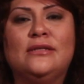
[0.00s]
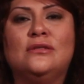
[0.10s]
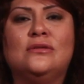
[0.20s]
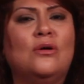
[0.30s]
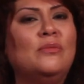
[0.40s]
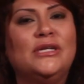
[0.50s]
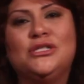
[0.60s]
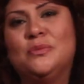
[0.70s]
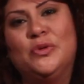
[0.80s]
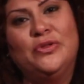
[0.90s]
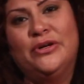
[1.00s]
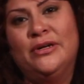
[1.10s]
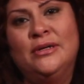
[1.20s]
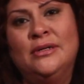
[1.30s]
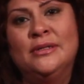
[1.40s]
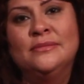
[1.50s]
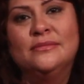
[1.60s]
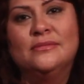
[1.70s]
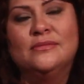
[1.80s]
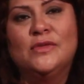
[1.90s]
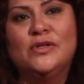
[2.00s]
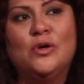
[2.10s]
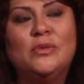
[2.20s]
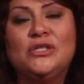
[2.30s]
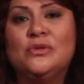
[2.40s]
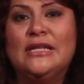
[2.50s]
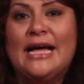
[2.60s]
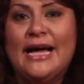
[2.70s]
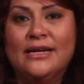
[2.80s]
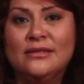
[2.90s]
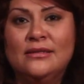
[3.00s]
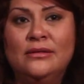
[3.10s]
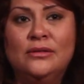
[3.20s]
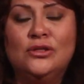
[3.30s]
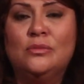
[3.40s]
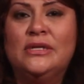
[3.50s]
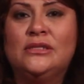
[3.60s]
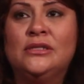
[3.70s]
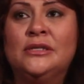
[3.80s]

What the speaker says: so much smoother, so much relaxed, so much